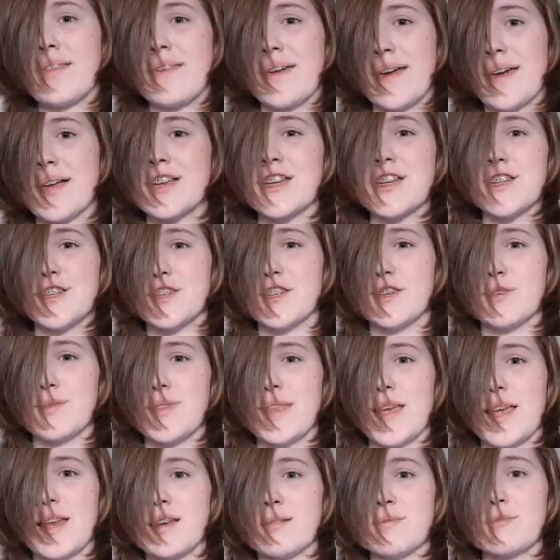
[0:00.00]
they actually do,
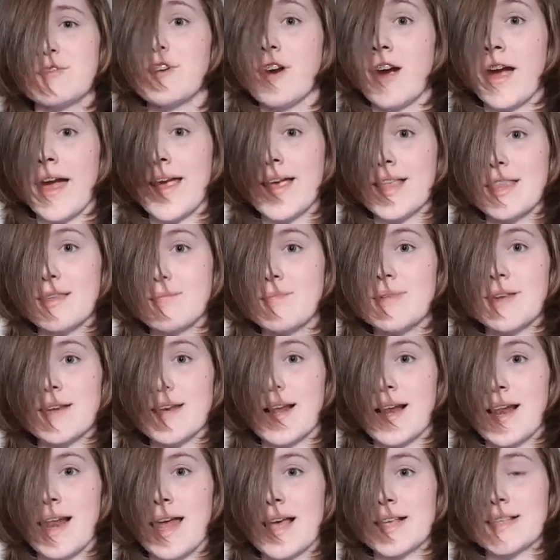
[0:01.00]
and they end up crying in the
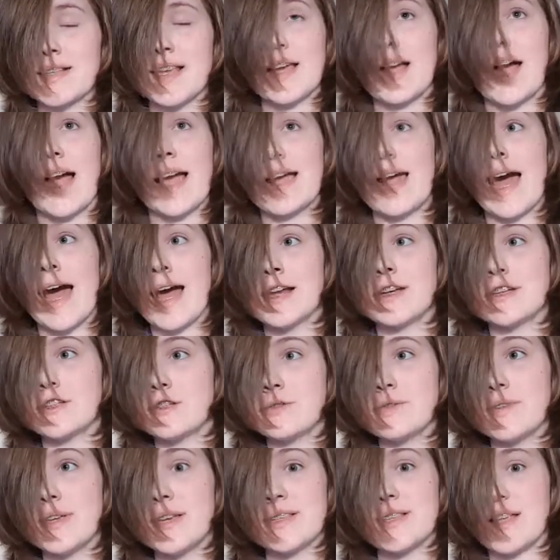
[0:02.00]
middle of class like, I can't
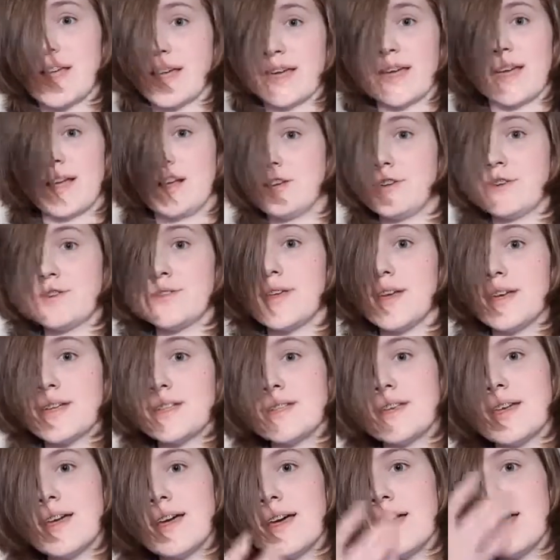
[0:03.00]
do
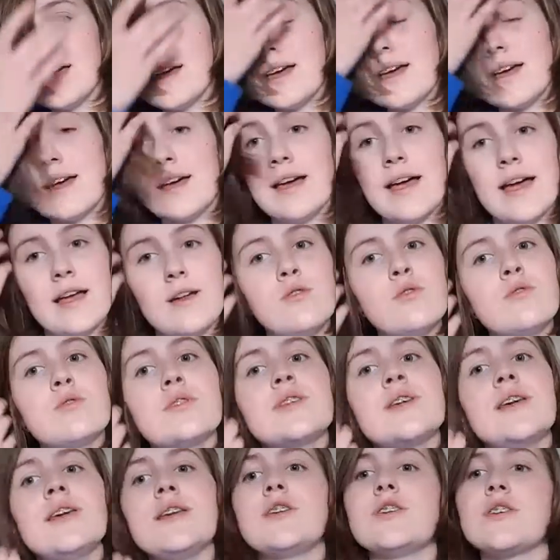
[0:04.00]
this. And all
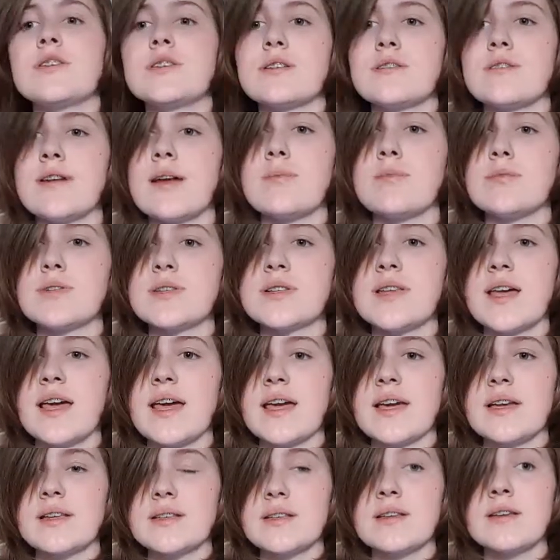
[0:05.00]
the teachers are able to
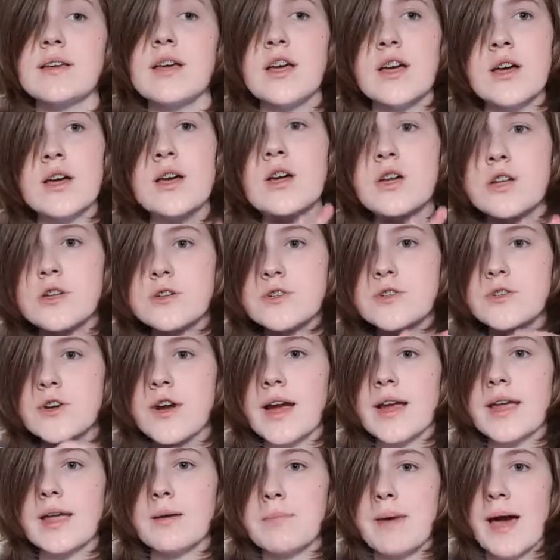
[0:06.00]
say is,
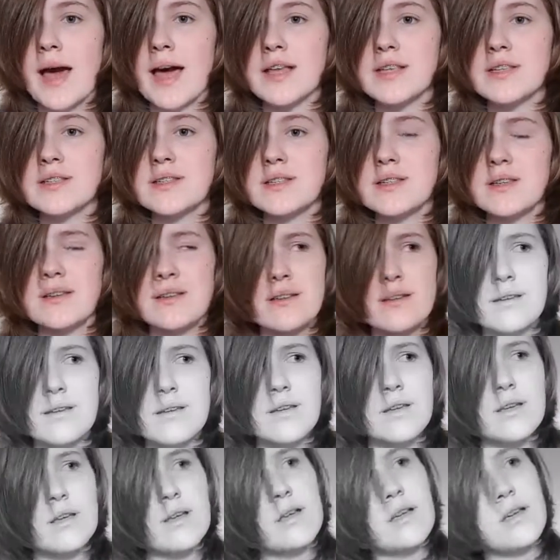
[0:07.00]
try your best.
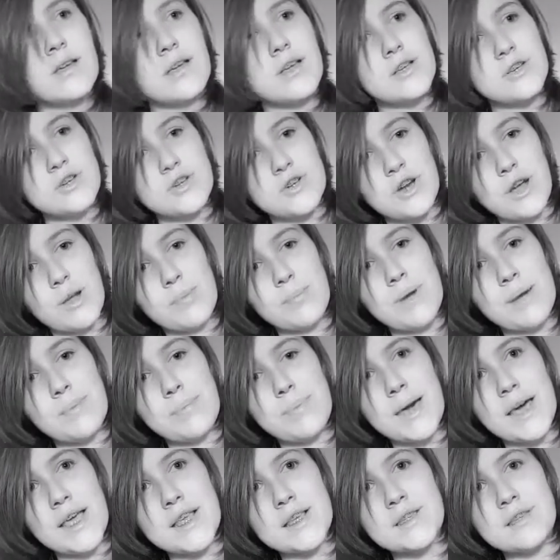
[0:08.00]
Try my
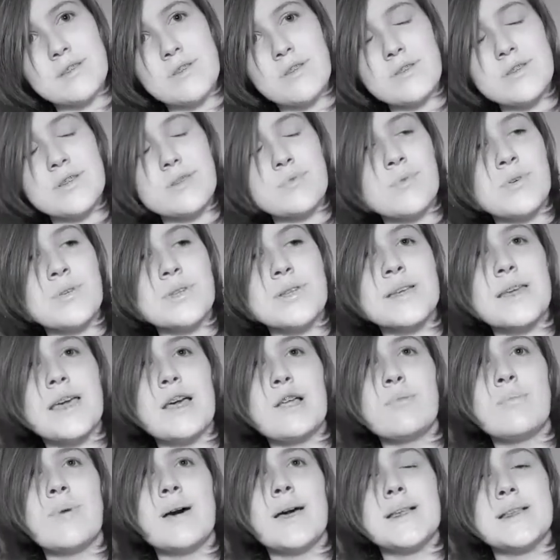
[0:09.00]
best not to want to
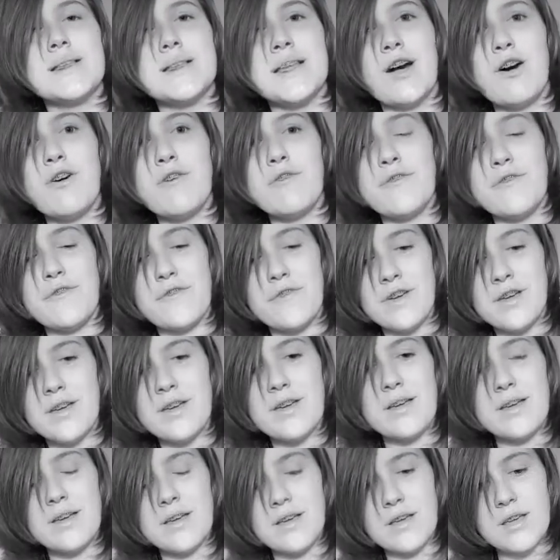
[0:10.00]
kill myself.
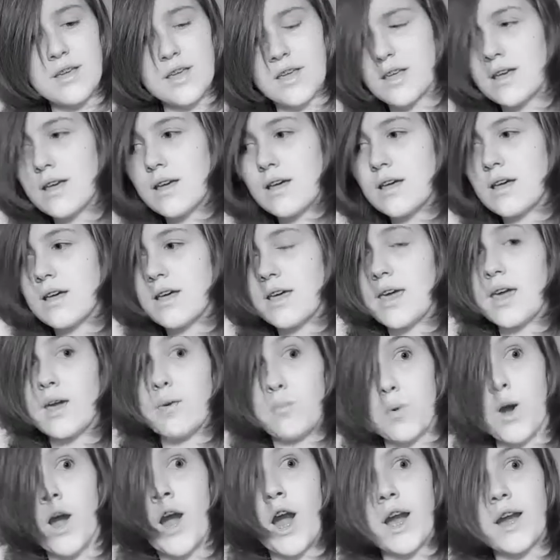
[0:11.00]

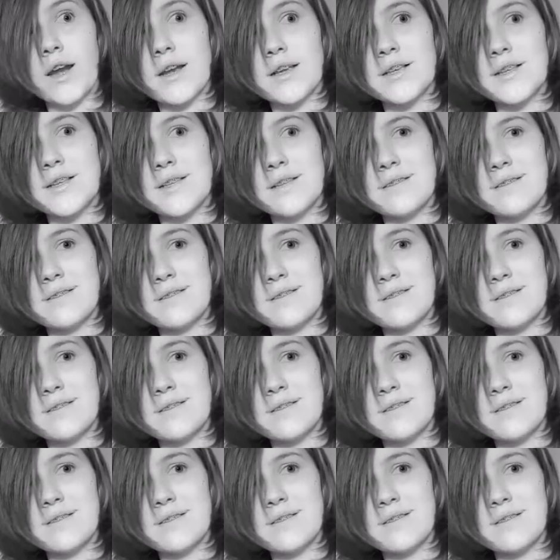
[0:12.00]
It works.